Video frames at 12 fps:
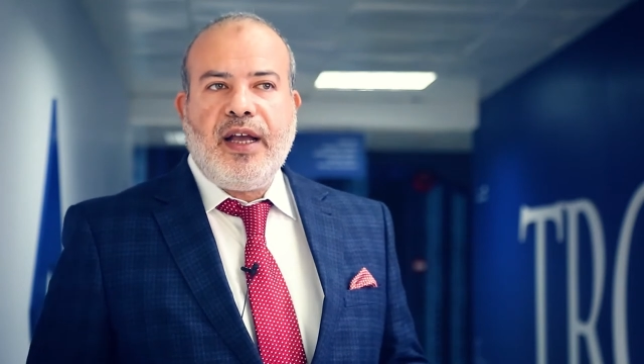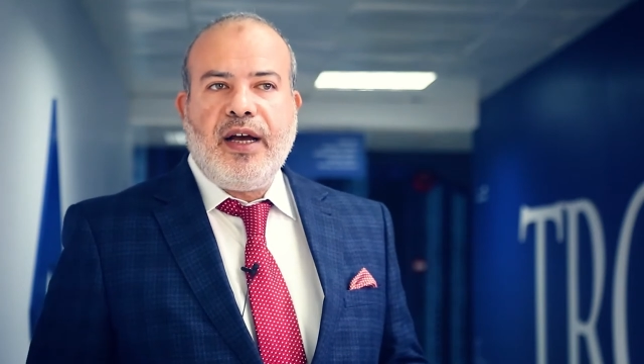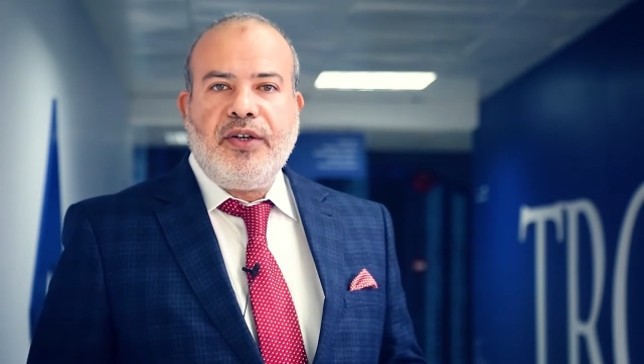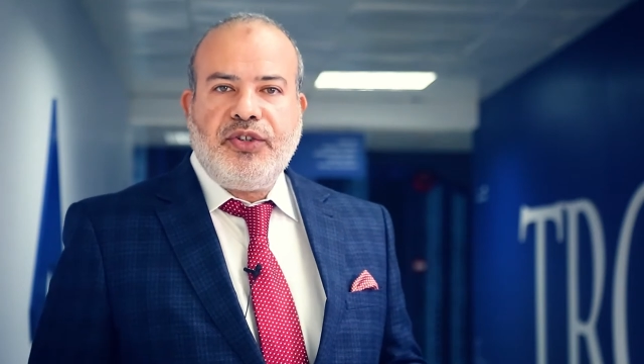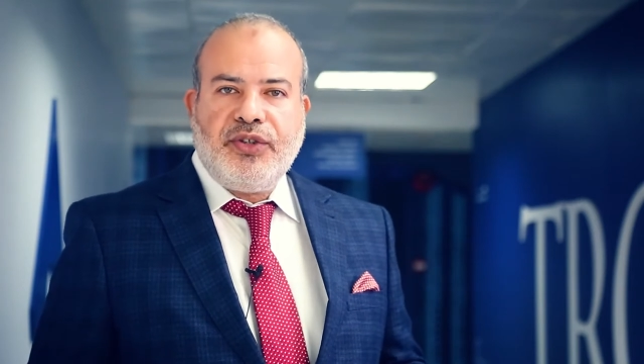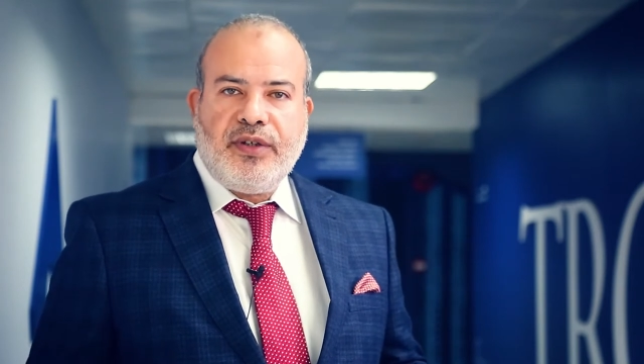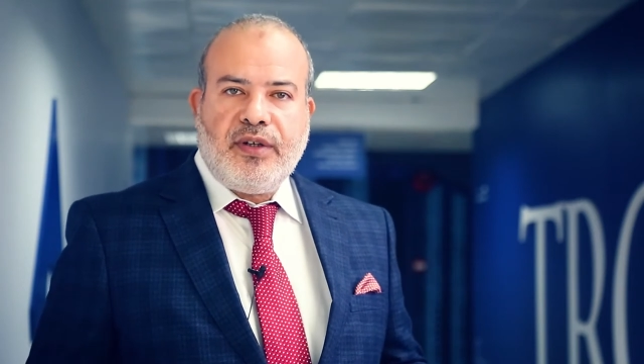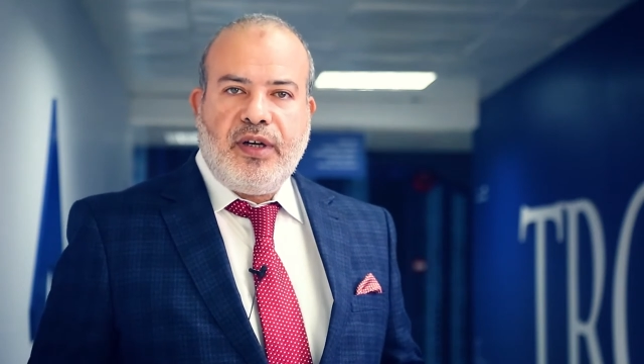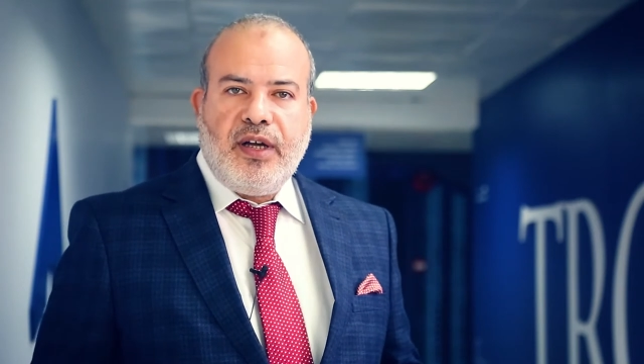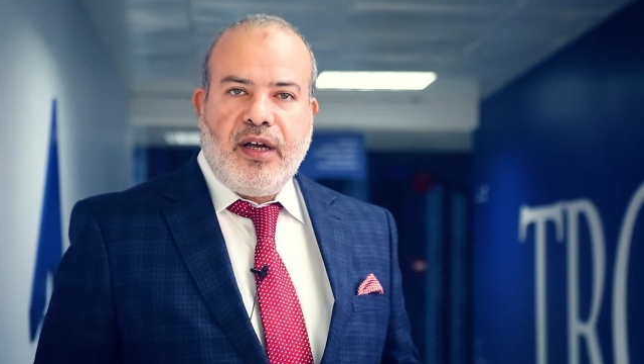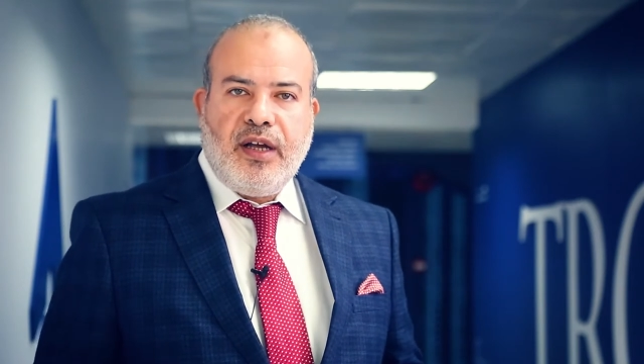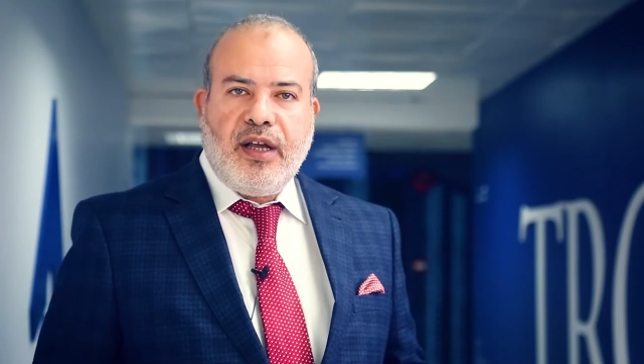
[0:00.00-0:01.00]

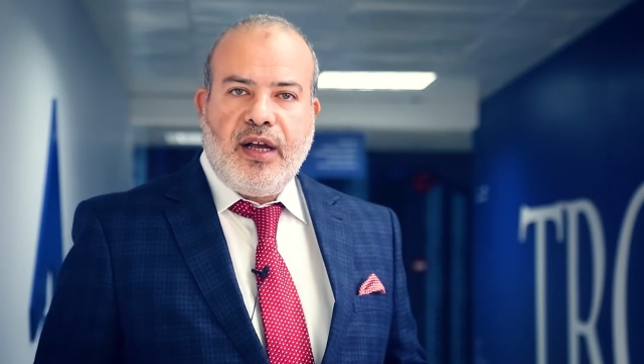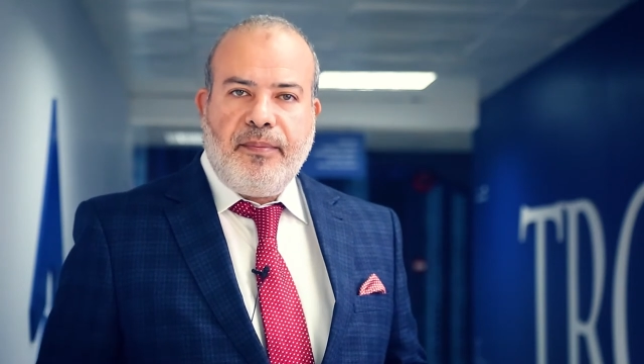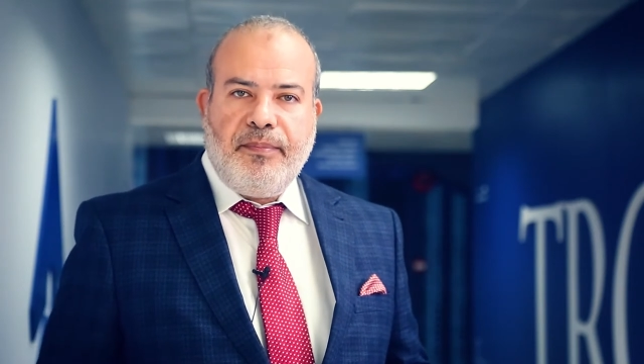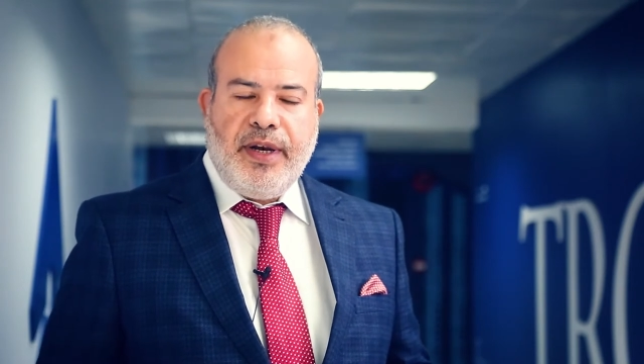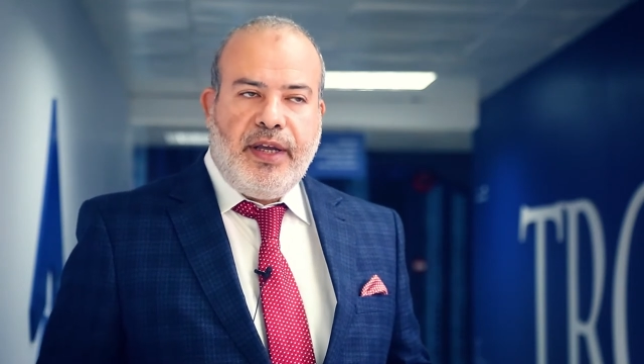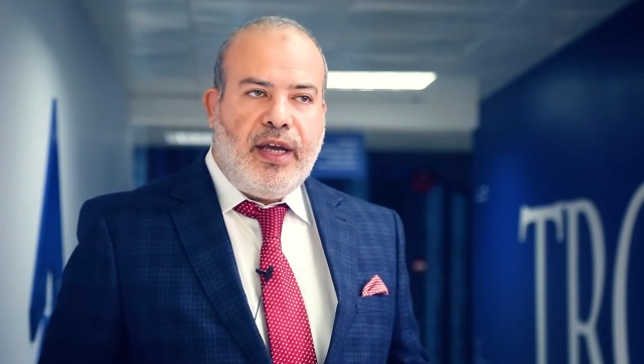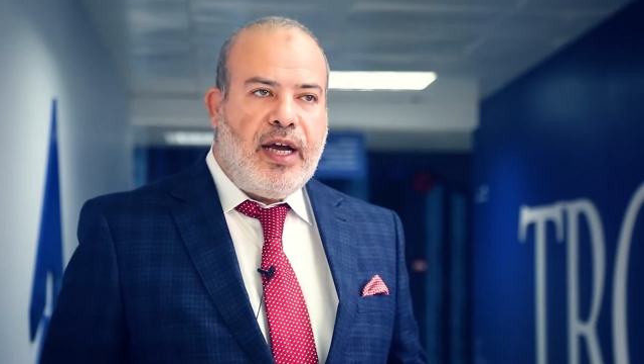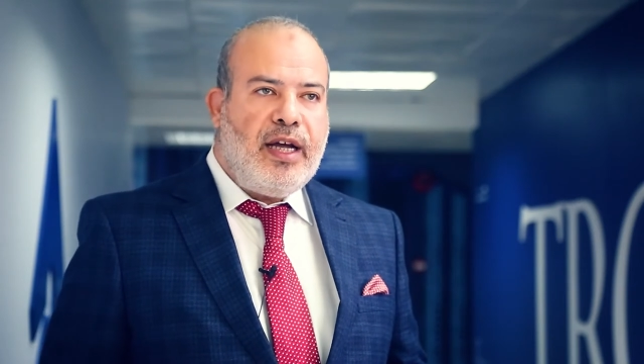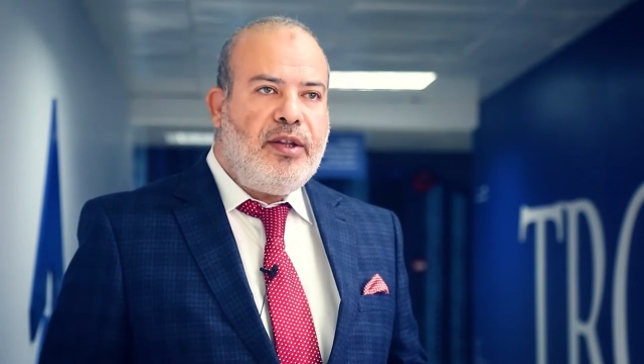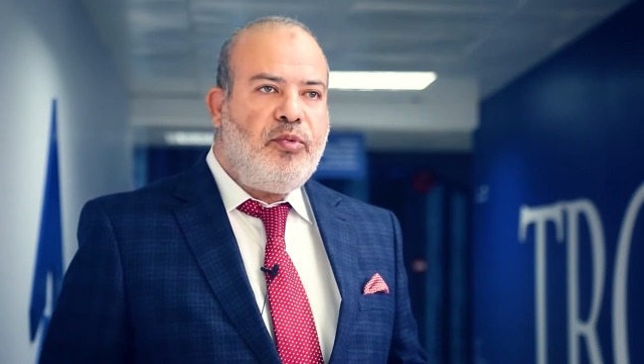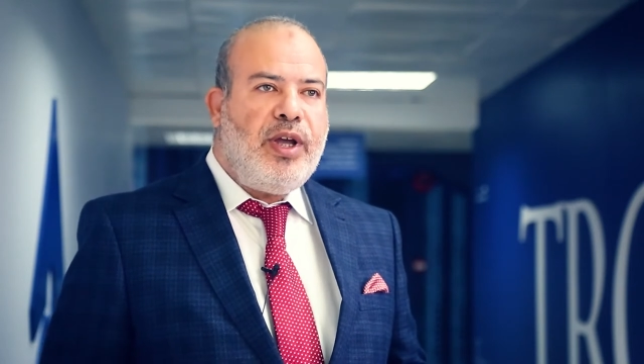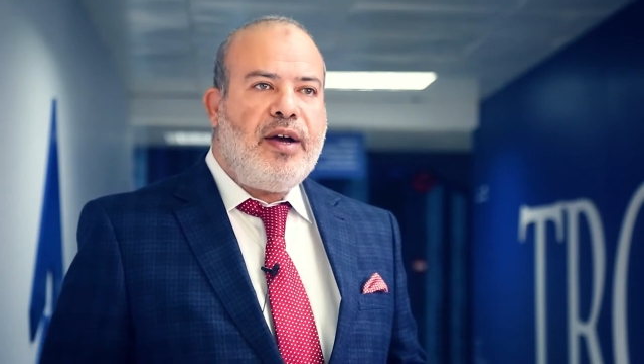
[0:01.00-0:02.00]
culture company,
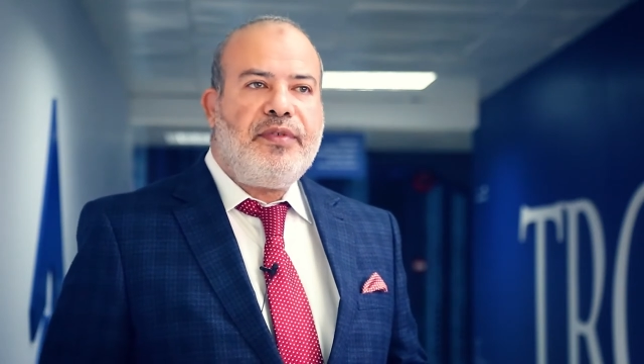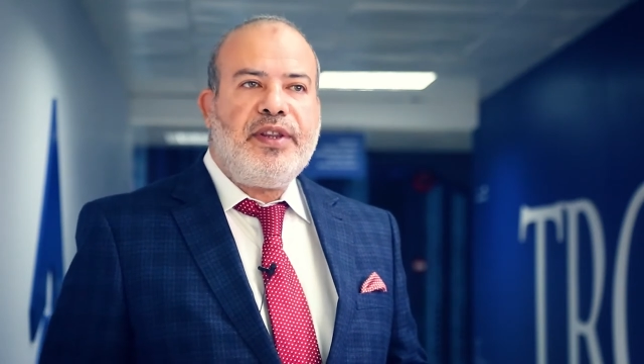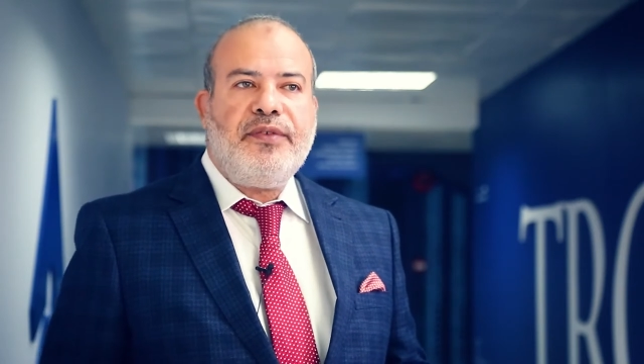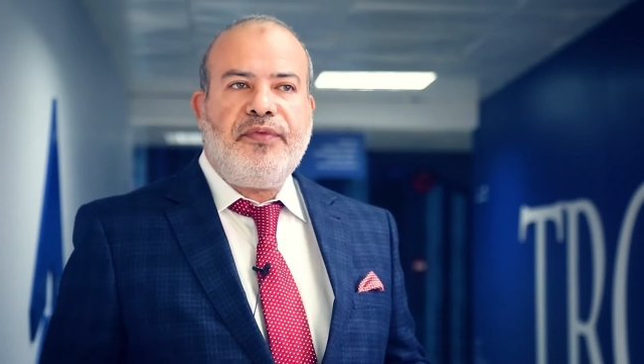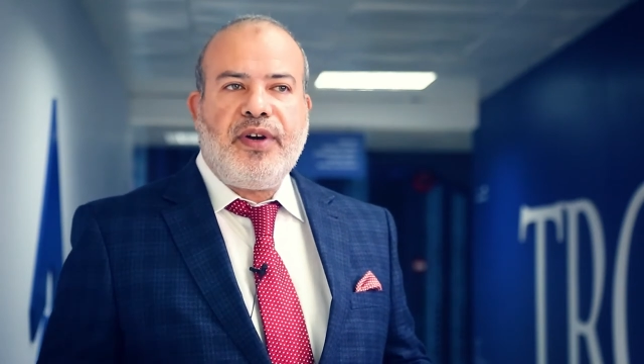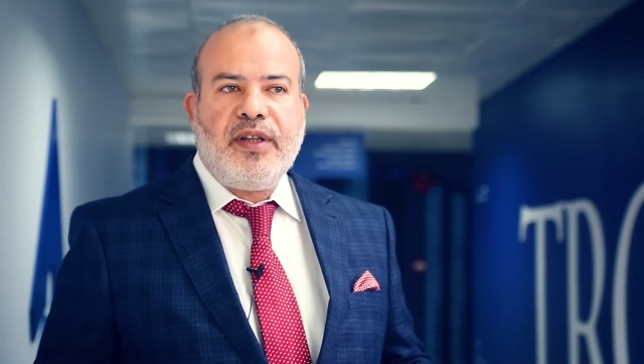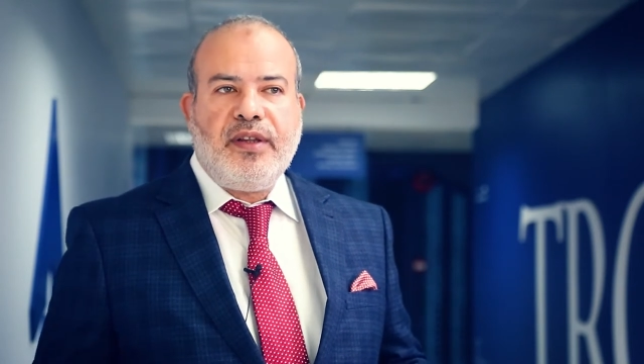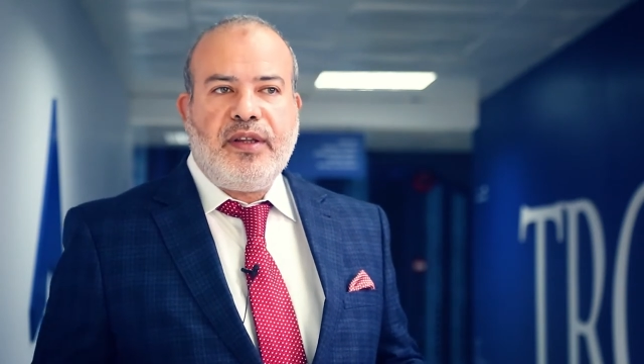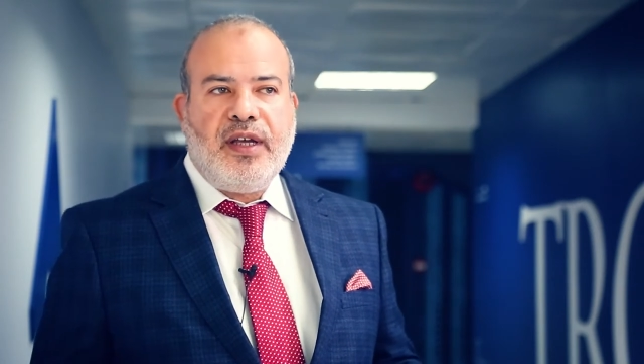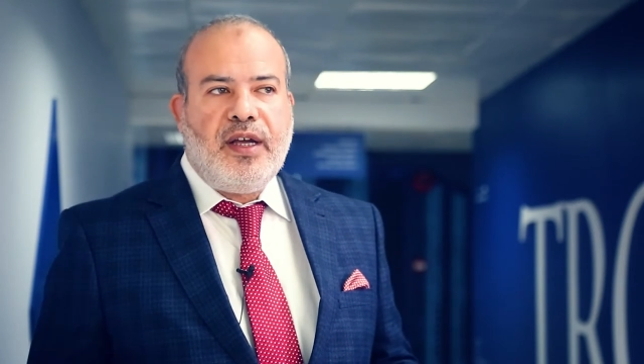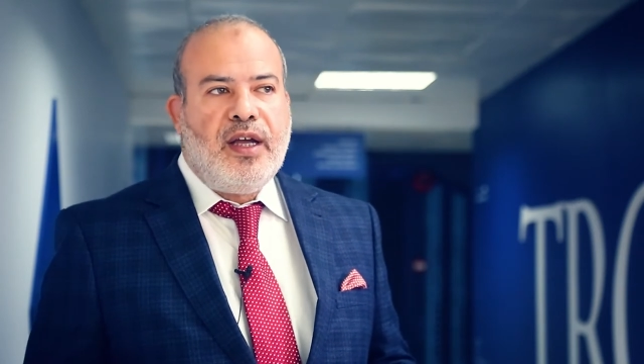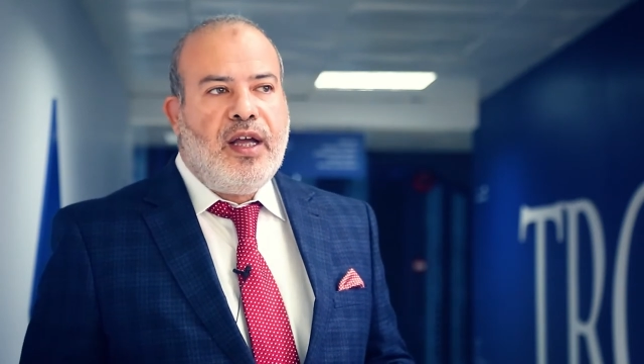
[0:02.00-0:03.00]
and we have a different